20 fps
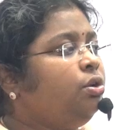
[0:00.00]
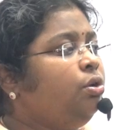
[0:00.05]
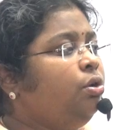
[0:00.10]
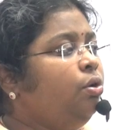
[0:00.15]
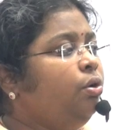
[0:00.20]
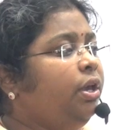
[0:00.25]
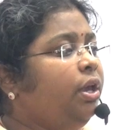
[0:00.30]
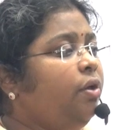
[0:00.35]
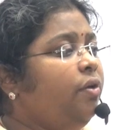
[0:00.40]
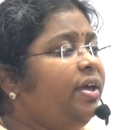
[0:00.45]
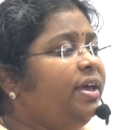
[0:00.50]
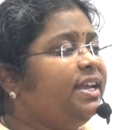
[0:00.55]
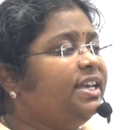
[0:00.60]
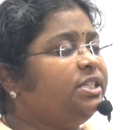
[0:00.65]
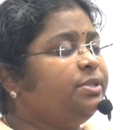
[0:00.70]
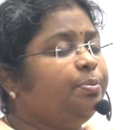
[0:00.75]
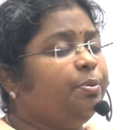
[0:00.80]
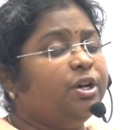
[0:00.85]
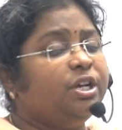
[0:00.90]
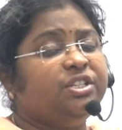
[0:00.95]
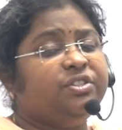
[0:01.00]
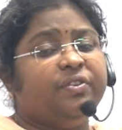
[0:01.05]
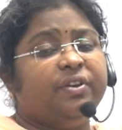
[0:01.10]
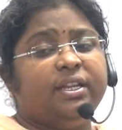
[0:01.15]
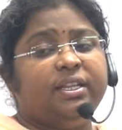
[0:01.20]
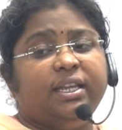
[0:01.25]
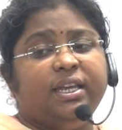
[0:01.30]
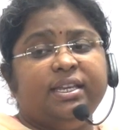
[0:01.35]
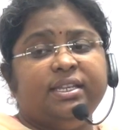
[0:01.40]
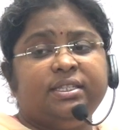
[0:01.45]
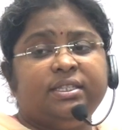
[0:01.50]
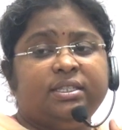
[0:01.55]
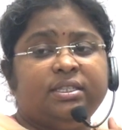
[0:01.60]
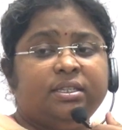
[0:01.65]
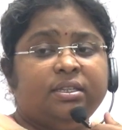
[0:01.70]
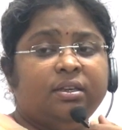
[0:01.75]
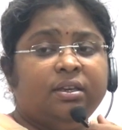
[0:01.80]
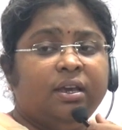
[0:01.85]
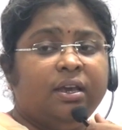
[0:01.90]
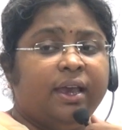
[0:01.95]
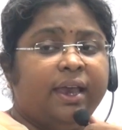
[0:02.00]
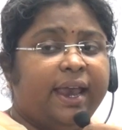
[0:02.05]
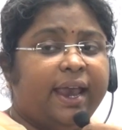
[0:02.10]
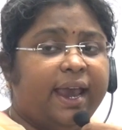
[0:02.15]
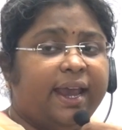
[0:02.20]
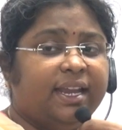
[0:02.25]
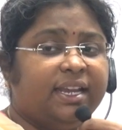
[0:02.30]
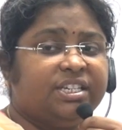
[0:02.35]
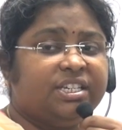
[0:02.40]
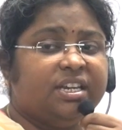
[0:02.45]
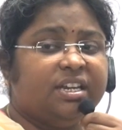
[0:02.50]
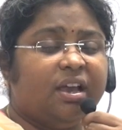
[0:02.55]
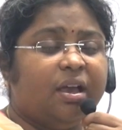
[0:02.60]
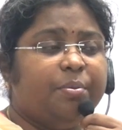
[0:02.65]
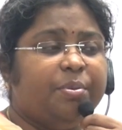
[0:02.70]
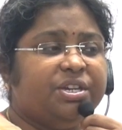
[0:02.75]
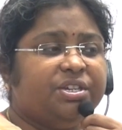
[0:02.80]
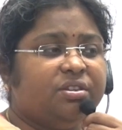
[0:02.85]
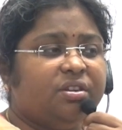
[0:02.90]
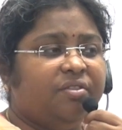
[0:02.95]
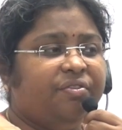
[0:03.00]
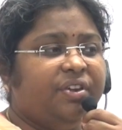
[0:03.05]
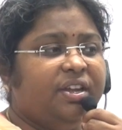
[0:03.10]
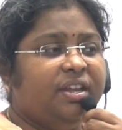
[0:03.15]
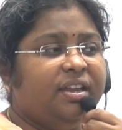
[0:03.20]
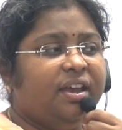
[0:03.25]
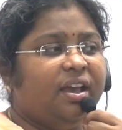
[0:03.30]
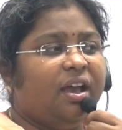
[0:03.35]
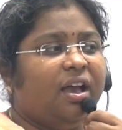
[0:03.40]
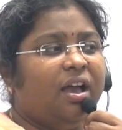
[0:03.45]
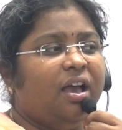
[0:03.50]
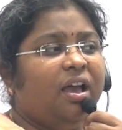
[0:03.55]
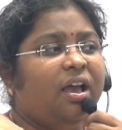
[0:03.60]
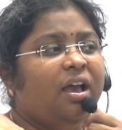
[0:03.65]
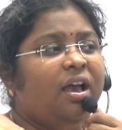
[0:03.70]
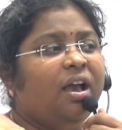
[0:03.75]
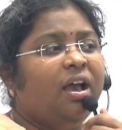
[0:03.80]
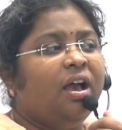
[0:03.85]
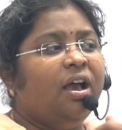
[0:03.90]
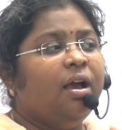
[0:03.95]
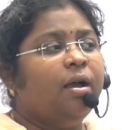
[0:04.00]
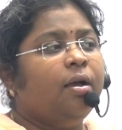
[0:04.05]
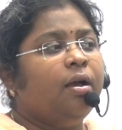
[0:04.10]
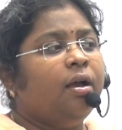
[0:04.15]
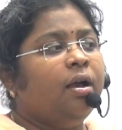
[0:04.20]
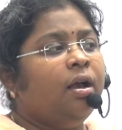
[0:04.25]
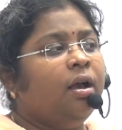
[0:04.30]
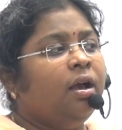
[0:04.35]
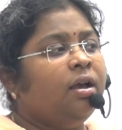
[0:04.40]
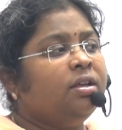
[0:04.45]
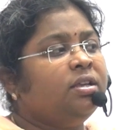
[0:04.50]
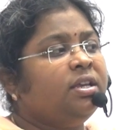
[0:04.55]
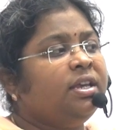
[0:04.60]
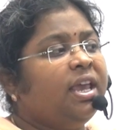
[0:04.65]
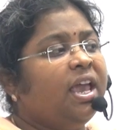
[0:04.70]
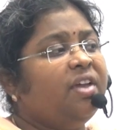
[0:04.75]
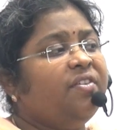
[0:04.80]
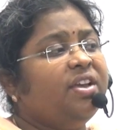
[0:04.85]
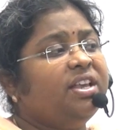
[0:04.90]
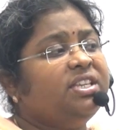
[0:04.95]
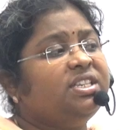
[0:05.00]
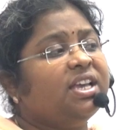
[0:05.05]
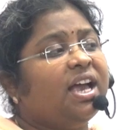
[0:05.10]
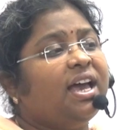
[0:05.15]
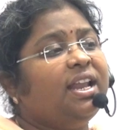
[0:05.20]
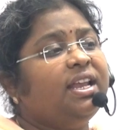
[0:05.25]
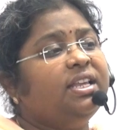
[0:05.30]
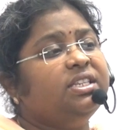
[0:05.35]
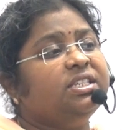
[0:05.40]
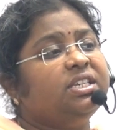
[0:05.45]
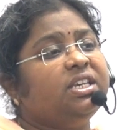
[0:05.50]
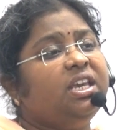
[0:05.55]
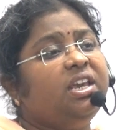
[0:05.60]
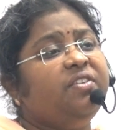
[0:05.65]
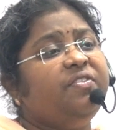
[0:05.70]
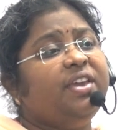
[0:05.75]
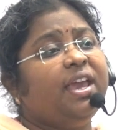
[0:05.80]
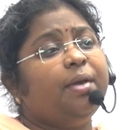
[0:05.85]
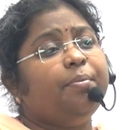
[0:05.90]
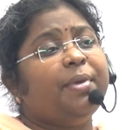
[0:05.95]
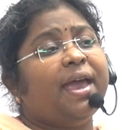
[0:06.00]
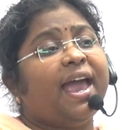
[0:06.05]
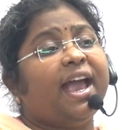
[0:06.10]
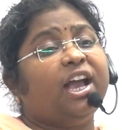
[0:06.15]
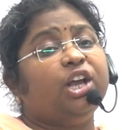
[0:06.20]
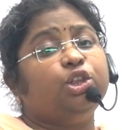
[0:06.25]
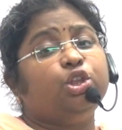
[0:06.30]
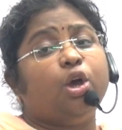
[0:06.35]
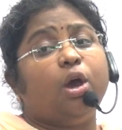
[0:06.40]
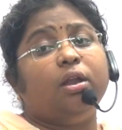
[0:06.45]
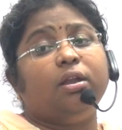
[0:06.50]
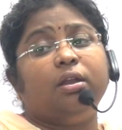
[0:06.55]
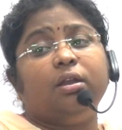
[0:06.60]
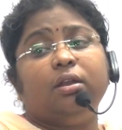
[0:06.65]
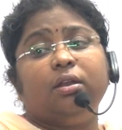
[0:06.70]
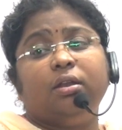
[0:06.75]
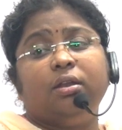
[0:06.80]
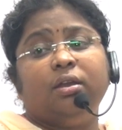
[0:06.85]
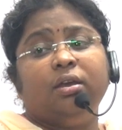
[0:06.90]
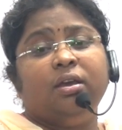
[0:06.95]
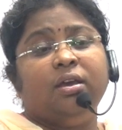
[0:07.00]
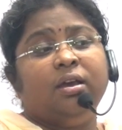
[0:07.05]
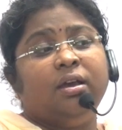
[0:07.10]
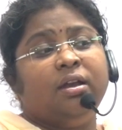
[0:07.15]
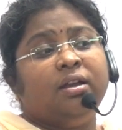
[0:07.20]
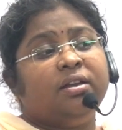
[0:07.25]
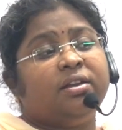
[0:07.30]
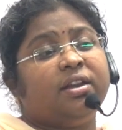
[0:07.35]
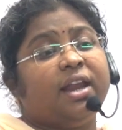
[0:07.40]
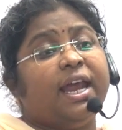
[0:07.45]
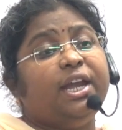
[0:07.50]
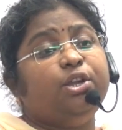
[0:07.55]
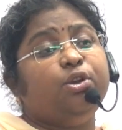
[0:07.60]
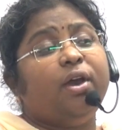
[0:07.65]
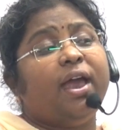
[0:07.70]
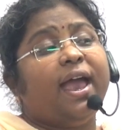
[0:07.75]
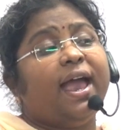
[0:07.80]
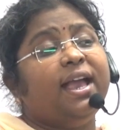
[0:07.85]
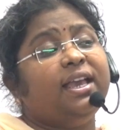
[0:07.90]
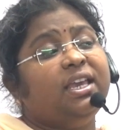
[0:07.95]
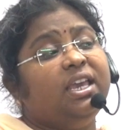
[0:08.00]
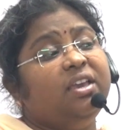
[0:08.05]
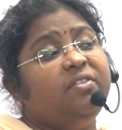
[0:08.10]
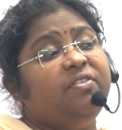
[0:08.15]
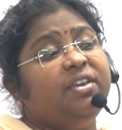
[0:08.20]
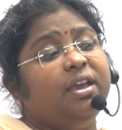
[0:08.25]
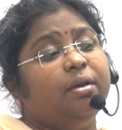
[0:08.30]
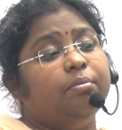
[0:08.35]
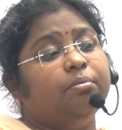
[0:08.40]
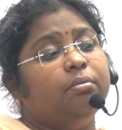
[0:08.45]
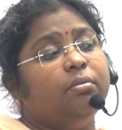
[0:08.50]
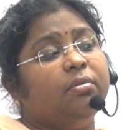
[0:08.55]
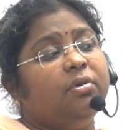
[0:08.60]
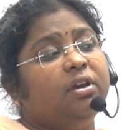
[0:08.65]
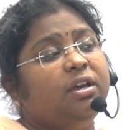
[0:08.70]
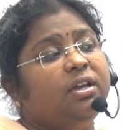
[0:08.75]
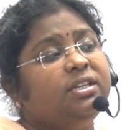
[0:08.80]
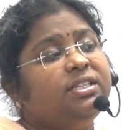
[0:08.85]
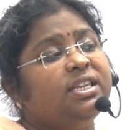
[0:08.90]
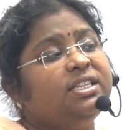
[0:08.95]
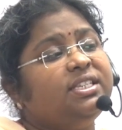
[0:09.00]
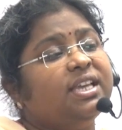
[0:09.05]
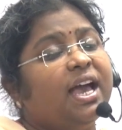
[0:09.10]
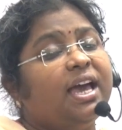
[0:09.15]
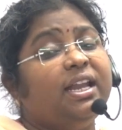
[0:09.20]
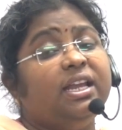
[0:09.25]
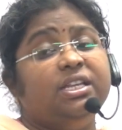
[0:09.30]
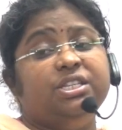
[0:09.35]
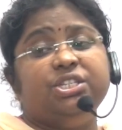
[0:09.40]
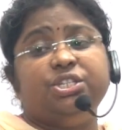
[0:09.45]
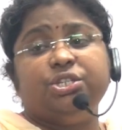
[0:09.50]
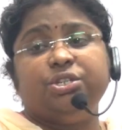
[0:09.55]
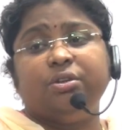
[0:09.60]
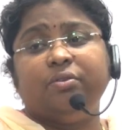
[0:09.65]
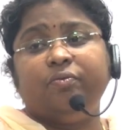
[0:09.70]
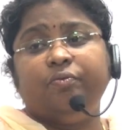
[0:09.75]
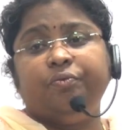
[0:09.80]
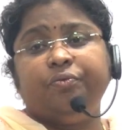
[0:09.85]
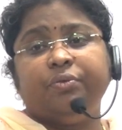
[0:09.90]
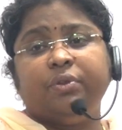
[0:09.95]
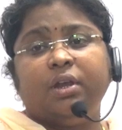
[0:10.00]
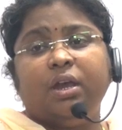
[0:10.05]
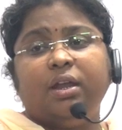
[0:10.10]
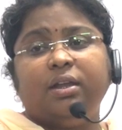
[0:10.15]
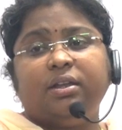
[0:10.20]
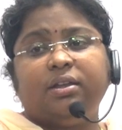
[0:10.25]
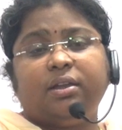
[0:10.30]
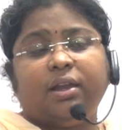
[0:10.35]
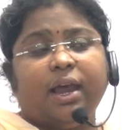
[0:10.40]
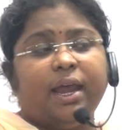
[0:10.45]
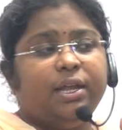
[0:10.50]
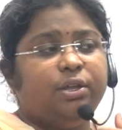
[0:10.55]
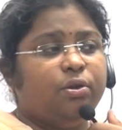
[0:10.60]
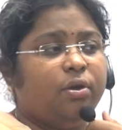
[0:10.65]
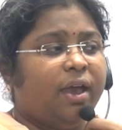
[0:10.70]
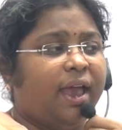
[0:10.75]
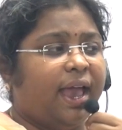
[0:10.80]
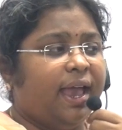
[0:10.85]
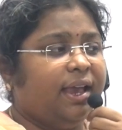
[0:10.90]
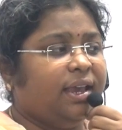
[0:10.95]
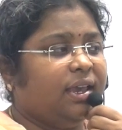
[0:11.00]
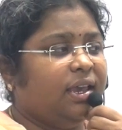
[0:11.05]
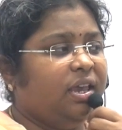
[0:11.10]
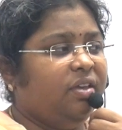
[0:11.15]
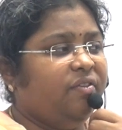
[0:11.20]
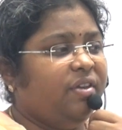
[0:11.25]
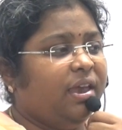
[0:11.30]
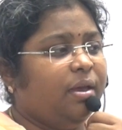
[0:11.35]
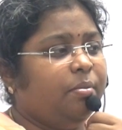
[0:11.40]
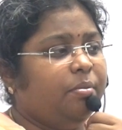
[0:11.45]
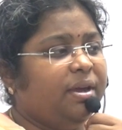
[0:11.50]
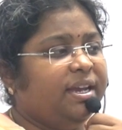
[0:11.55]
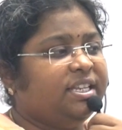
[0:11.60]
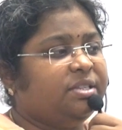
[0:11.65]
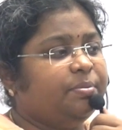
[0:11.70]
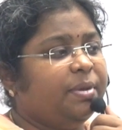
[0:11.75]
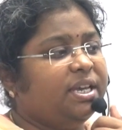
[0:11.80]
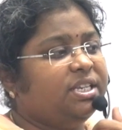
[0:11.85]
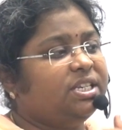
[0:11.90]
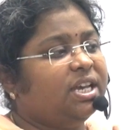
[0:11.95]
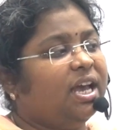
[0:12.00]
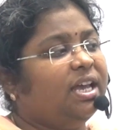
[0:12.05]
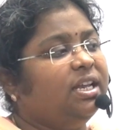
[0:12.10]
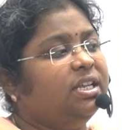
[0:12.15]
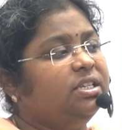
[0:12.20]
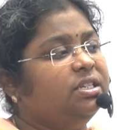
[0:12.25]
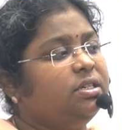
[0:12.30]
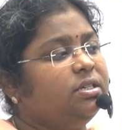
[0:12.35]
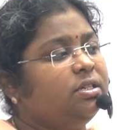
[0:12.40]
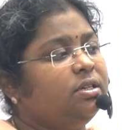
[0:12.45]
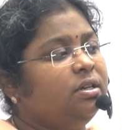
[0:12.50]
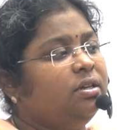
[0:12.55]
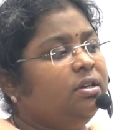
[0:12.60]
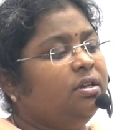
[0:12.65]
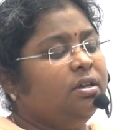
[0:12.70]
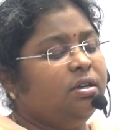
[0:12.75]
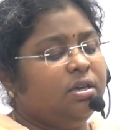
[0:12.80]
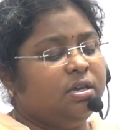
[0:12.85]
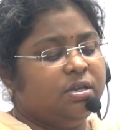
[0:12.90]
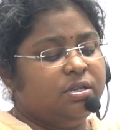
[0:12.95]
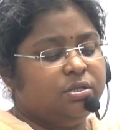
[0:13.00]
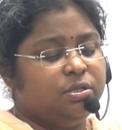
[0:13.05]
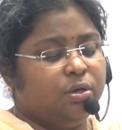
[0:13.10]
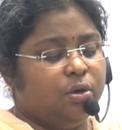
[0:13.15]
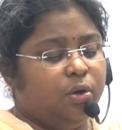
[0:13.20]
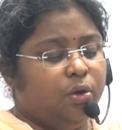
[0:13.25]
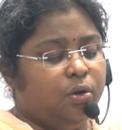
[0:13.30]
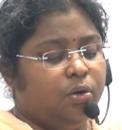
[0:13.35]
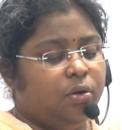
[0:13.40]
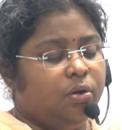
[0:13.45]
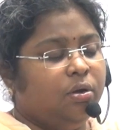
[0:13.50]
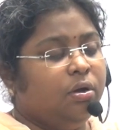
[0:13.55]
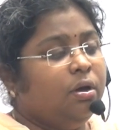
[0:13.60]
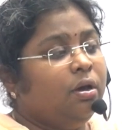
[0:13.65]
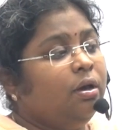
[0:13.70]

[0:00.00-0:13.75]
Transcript: To give a response for this, Election Commission of India gave a challenge, EVM hackathon. Try to hack EVM, it's a challenge. Try to hack EVM, it's my challenge. So,